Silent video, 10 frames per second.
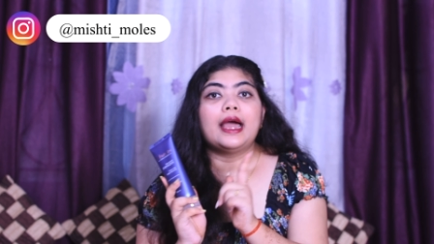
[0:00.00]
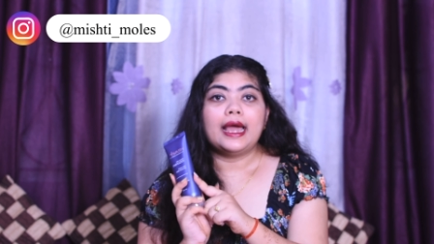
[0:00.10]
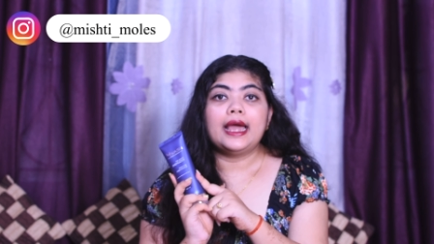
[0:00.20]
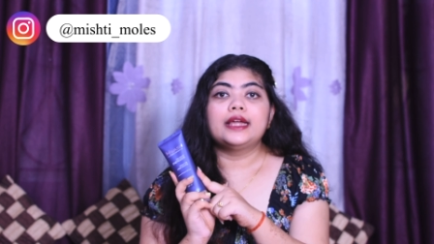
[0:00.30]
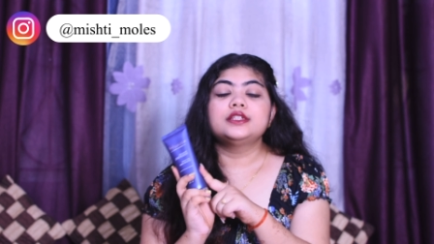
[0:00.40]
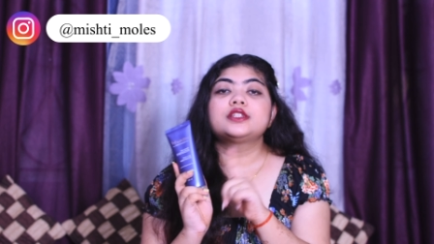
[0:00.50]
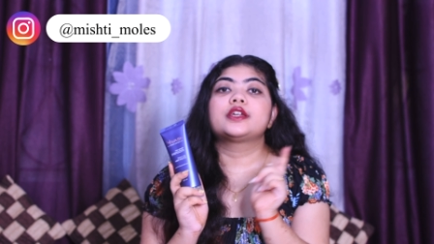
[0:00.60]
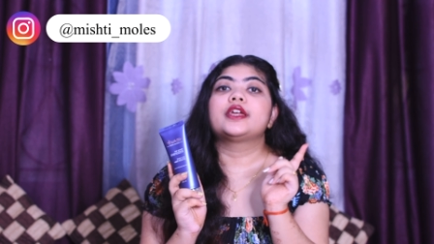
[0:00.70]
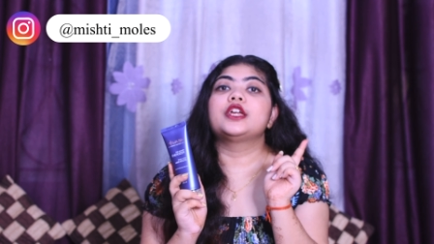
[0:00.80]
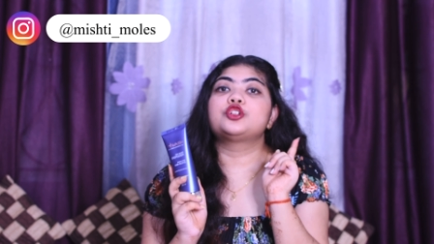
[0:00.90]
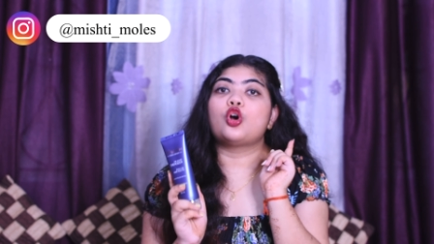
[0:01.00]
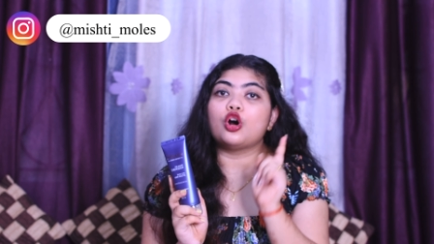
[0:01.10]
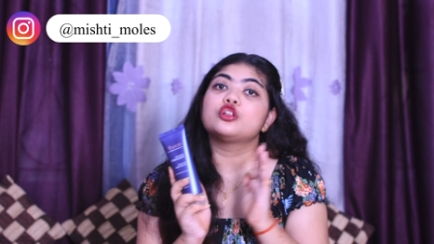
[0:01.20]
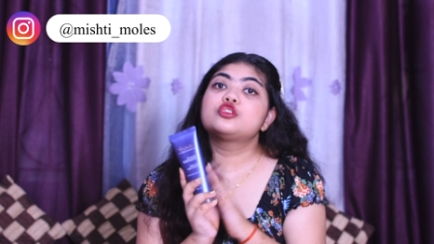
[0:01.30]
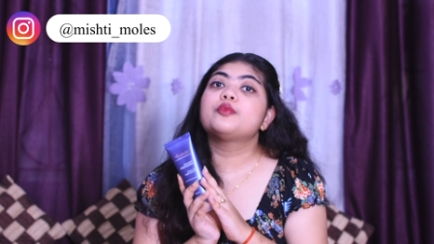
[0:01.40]
and it
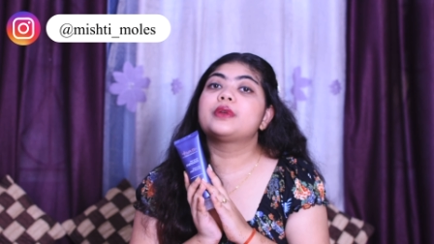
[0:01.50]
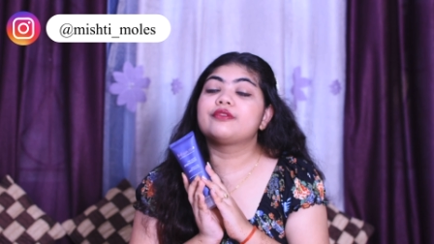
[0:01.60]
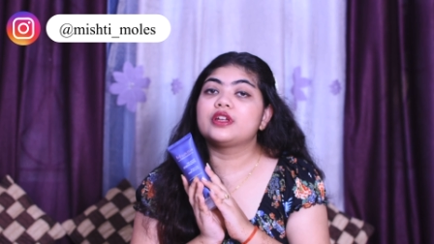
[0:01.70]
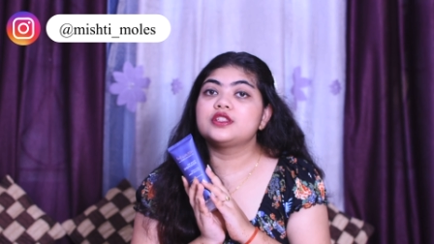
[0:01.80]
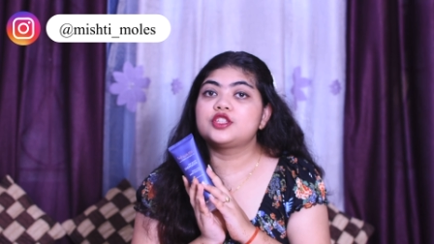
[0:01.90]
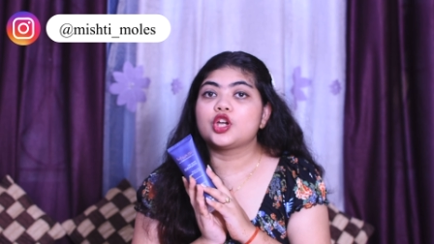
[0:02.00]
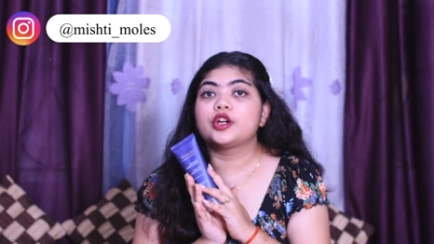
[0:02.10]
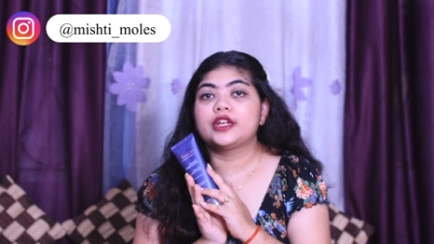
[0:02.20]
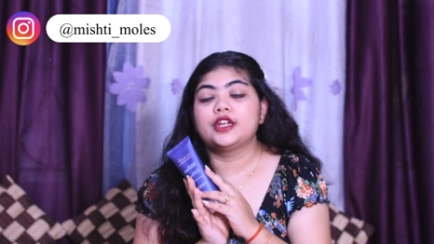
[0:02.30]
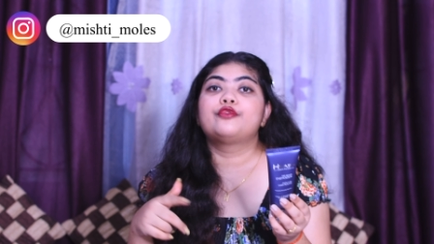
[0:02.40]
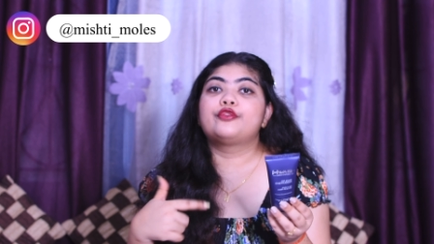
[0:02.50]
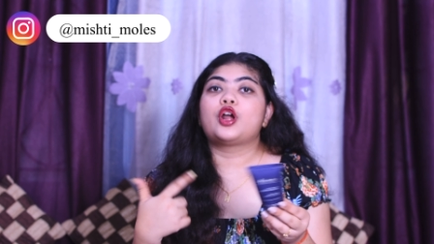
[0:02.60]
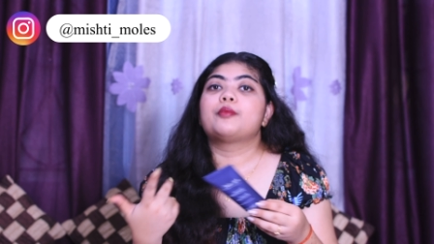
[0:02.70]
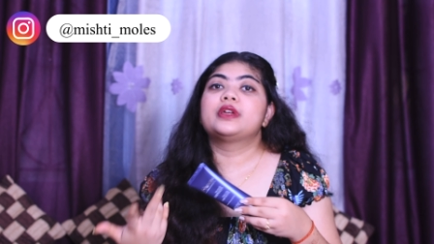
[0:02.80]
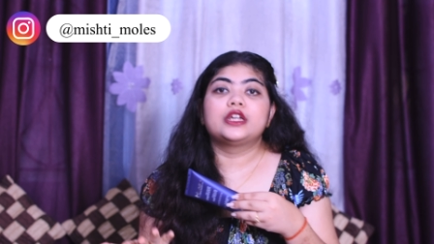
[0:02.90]
also prevents your
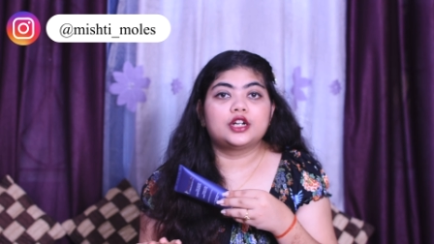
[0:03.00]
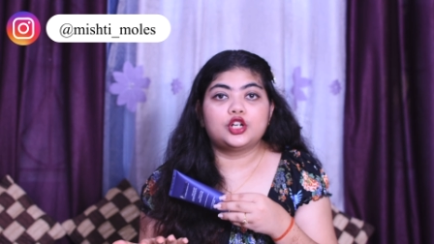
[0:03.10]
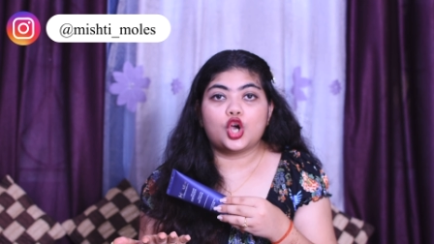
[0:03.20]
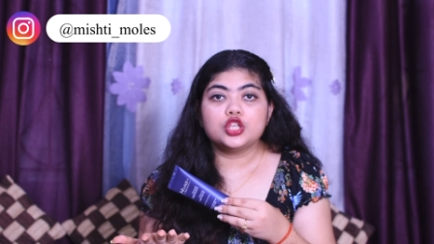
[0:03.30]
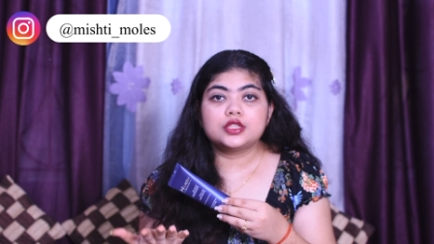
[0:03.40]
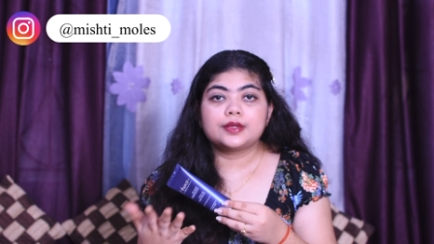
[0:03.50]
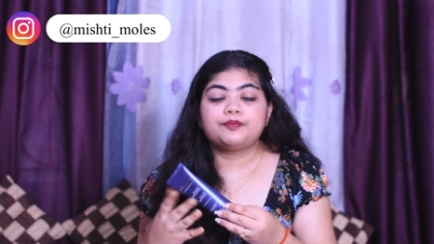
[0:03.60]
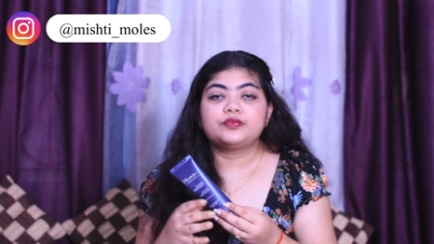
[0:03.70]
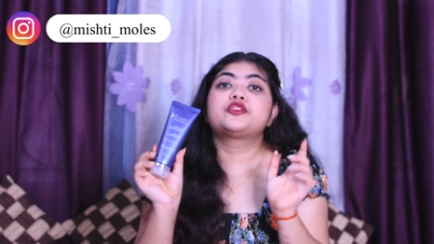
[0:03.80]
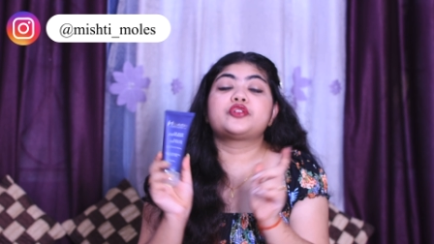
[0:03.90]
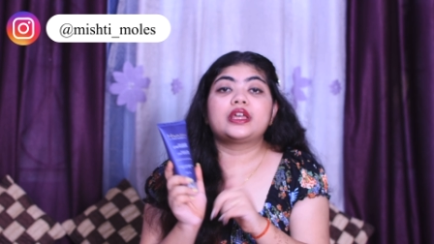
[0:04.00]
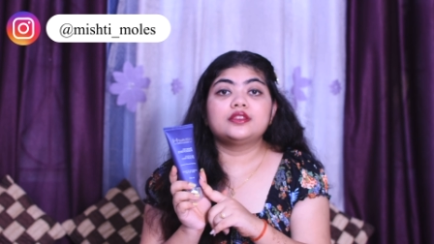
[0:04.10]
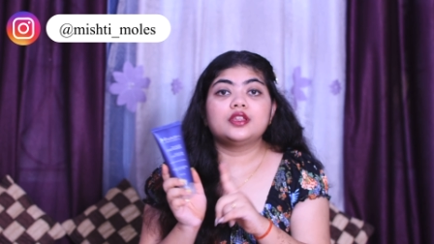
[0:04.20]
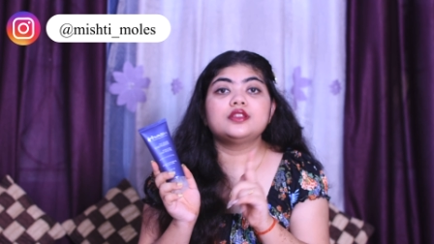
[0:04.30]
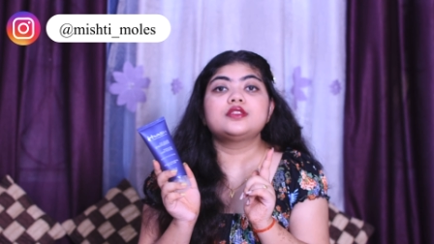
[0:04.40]
from hair loss,
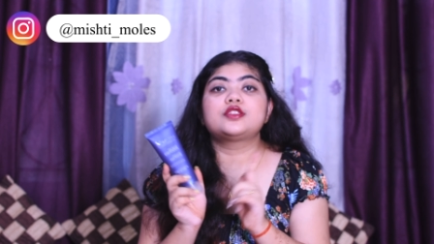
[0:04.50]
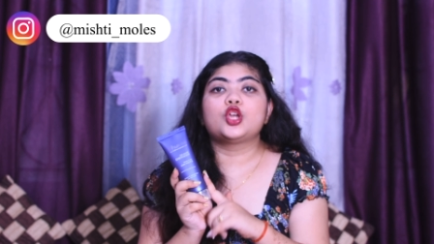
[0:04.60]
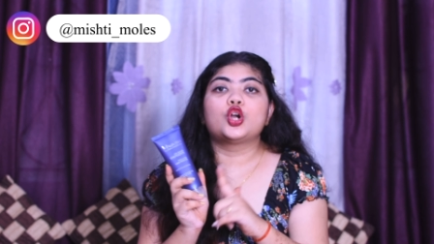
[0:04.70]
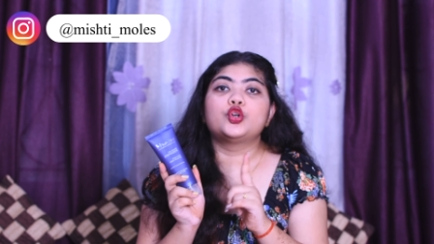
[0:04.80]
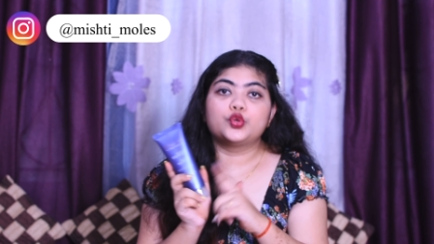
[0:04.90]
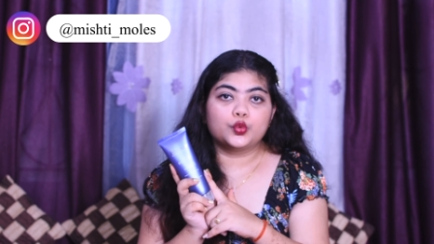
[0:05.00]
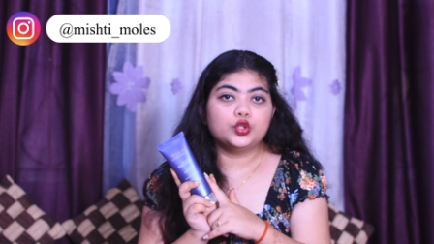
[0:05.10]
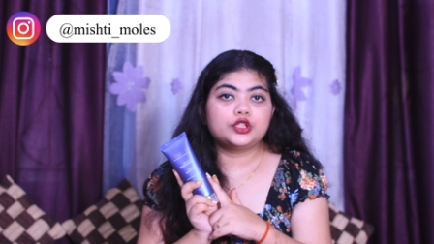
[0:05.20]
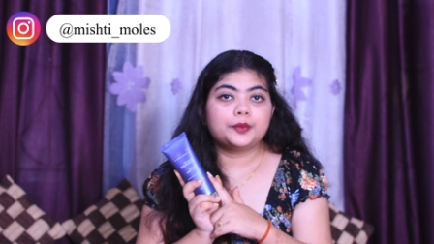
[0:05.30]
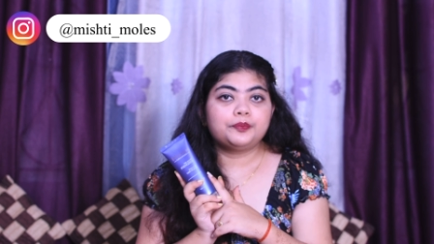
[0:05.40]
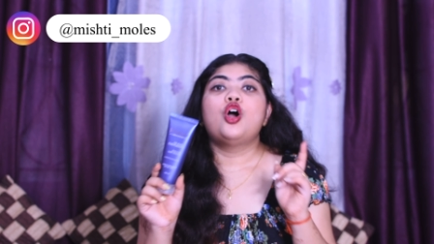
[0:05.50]
strengthens your root,